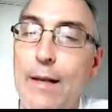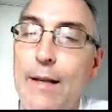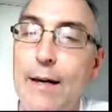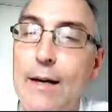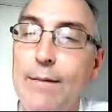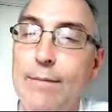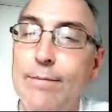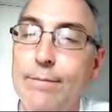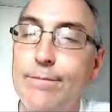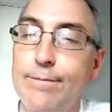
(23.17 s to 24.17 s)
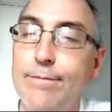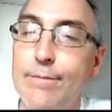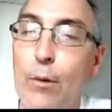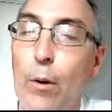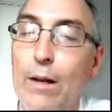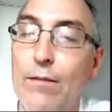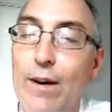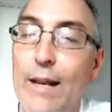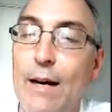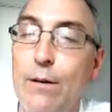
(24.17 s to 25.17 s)
to
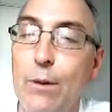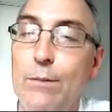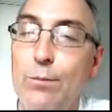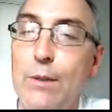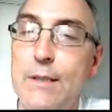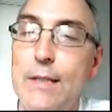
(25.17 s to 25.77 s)
find out what